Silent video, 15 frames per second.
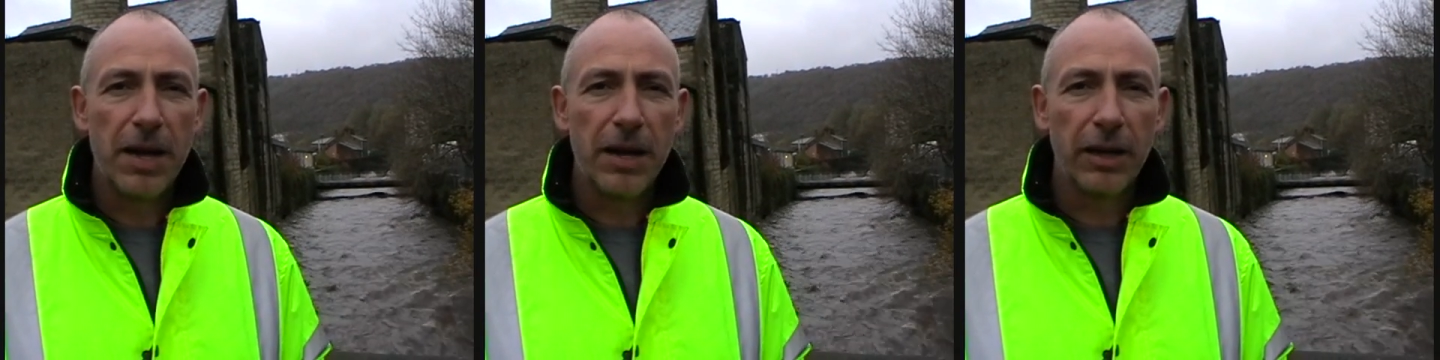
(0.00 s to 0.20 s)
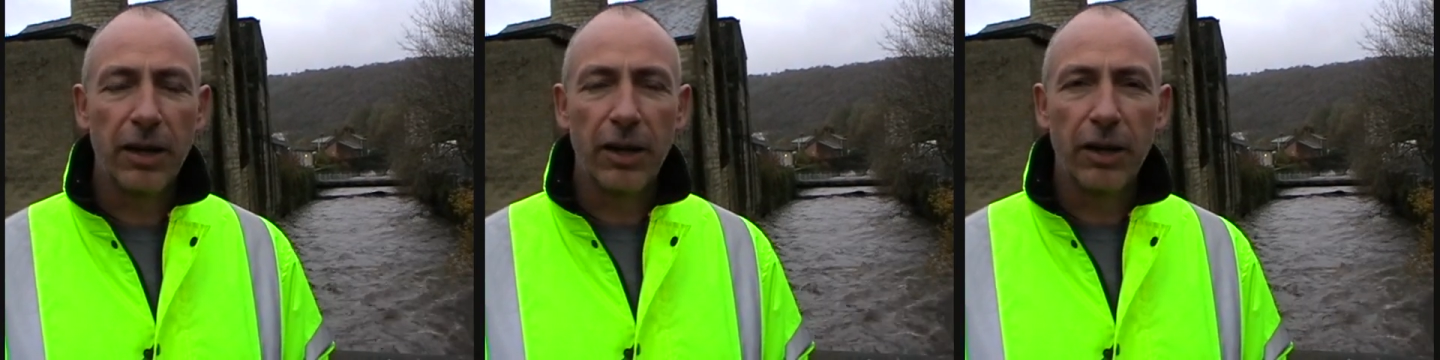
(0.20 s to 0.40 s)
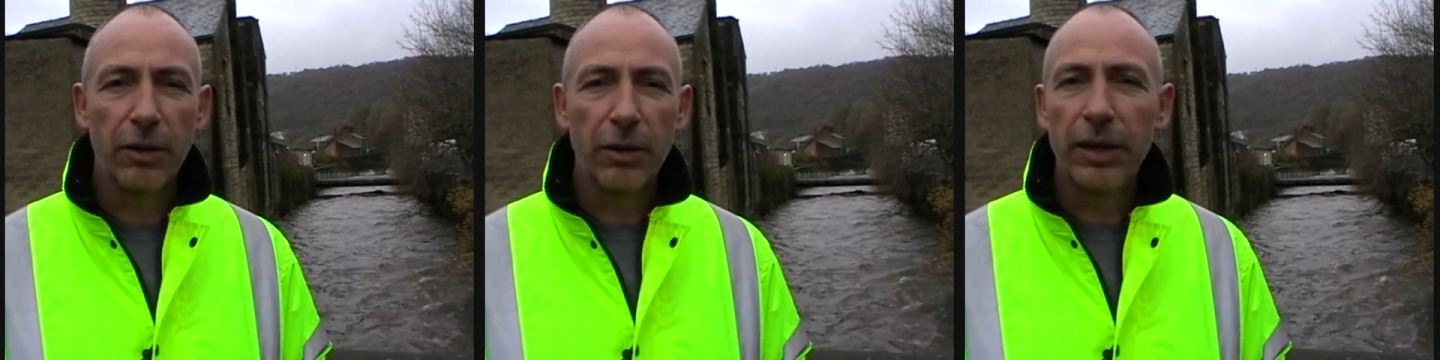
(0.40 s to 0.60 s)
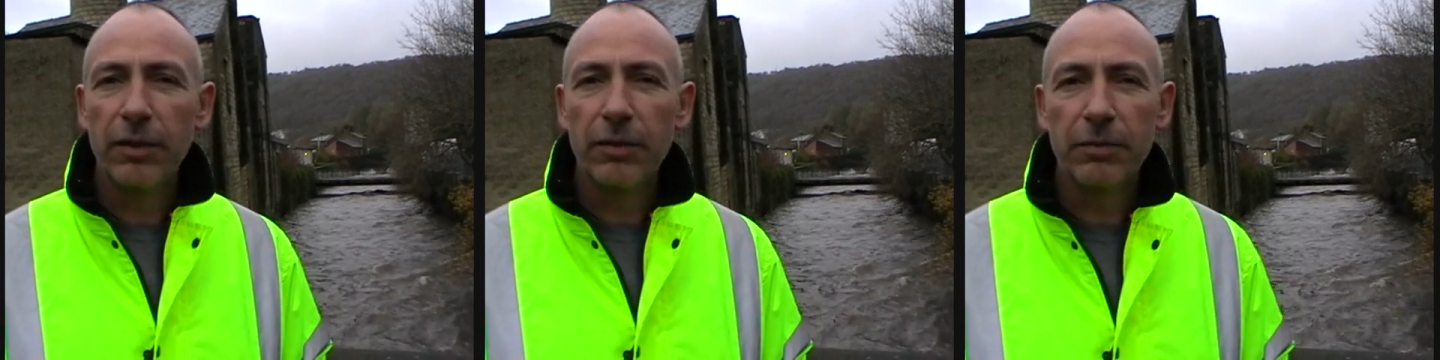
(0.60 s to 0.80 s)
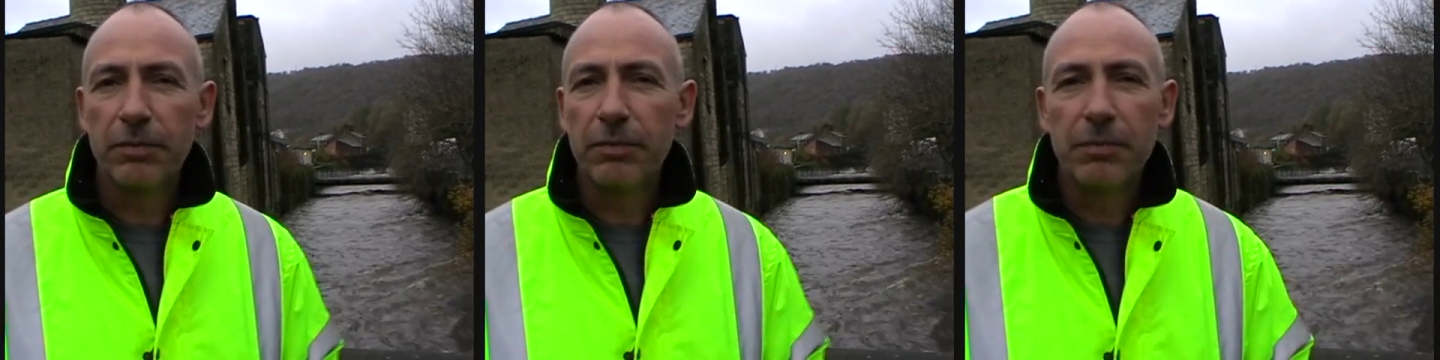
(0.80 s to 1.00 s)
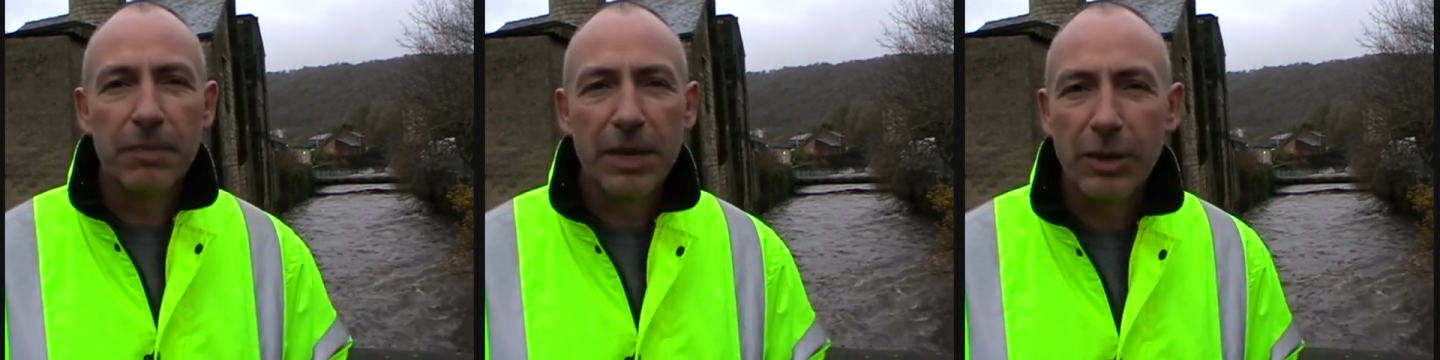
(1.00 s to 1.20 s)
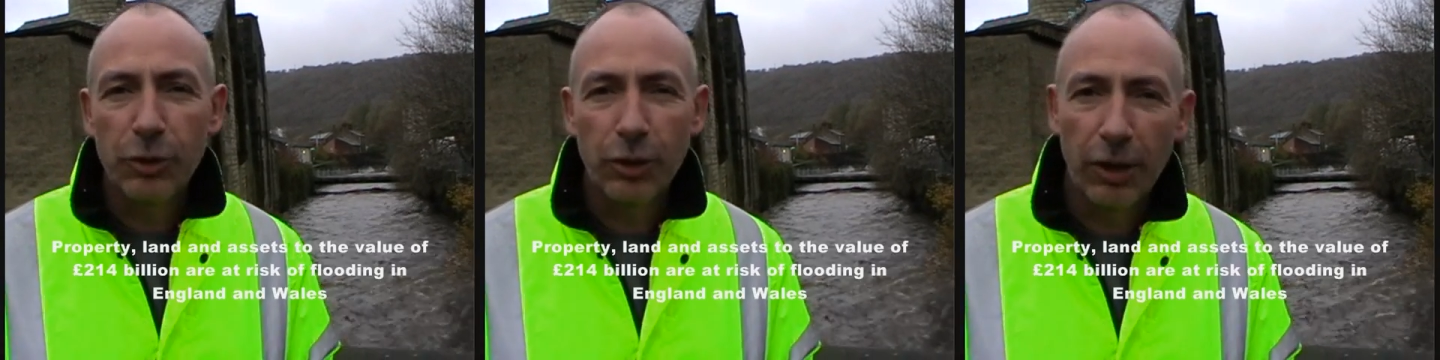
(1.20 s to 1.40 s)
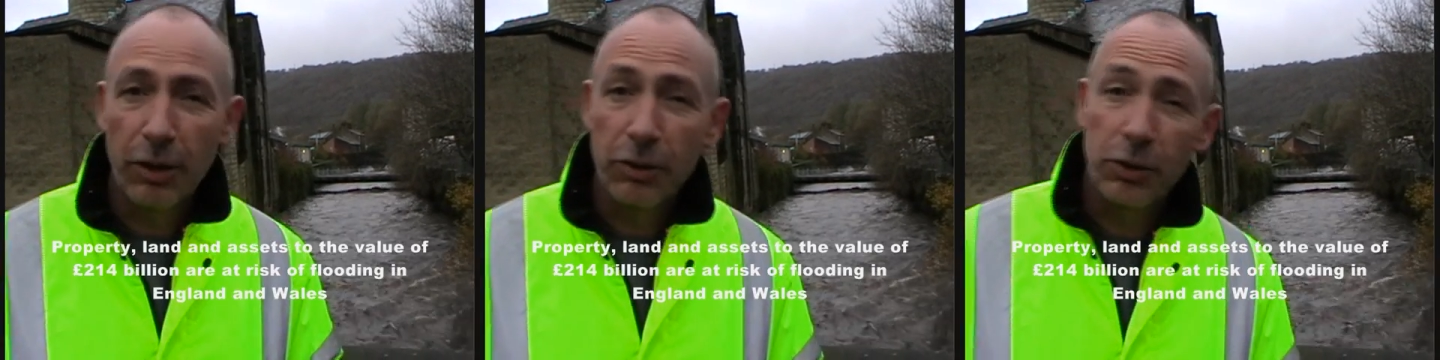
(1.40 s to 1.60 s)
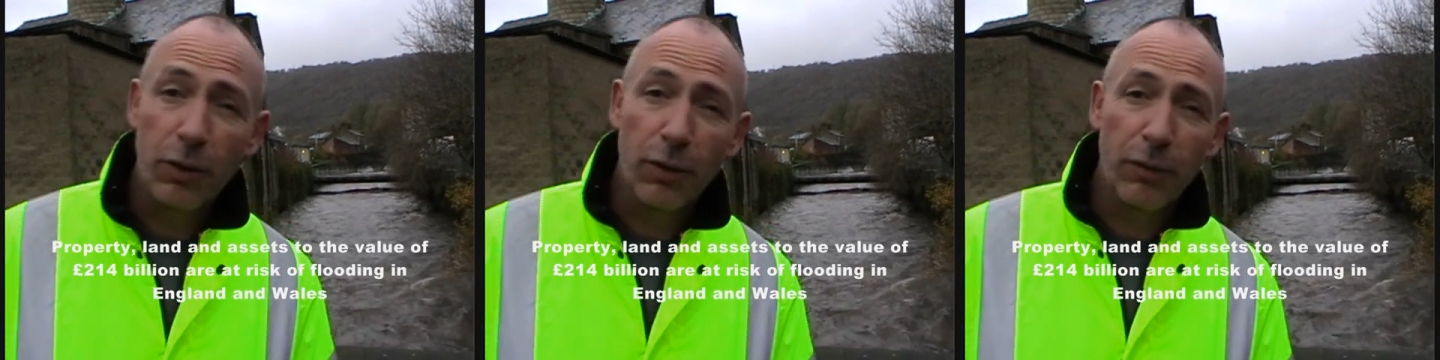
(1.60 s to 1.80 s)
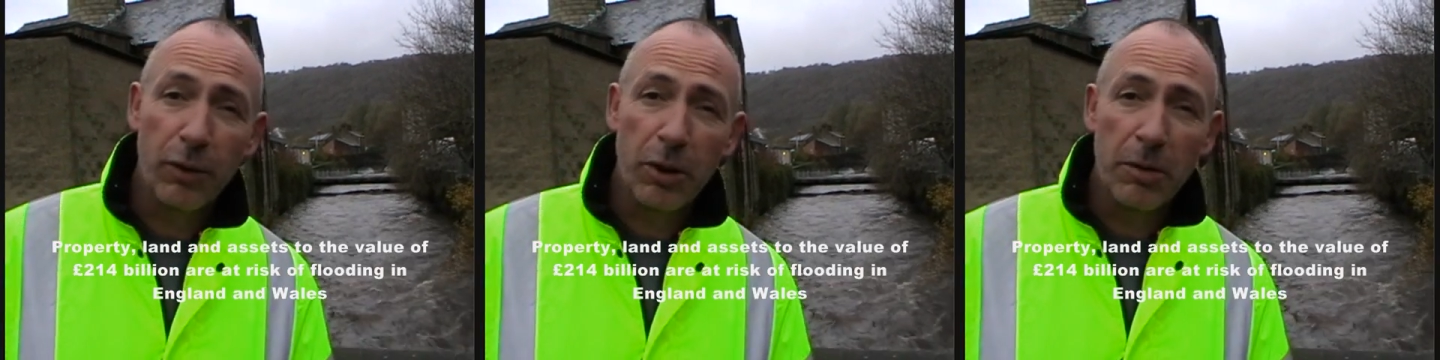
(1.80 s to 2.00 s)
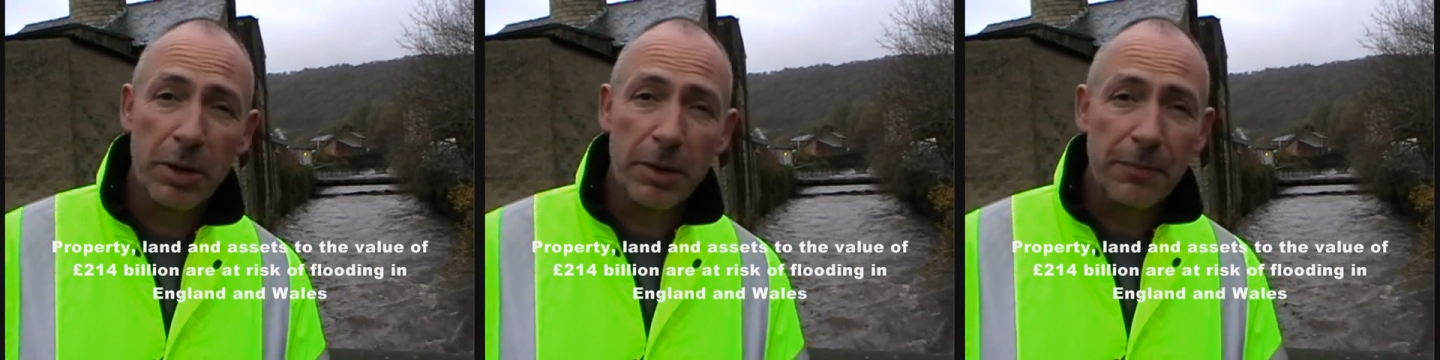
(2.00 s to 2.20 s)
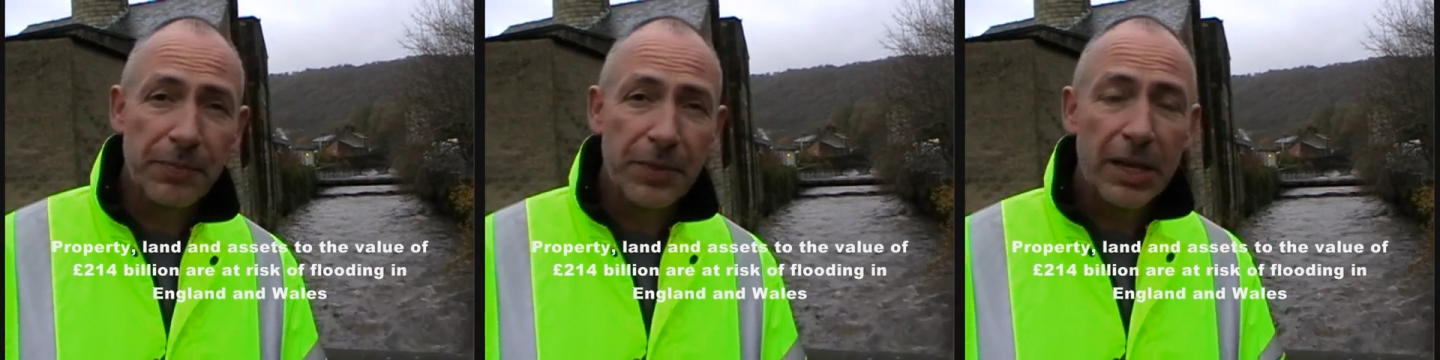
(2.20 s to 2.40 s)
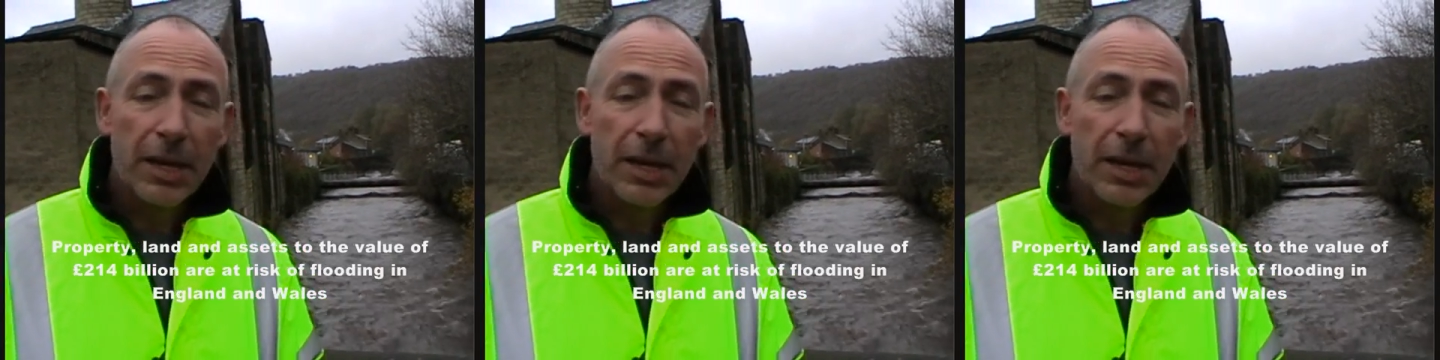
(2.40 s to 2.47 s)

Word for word: occurring meteorological phenomenon,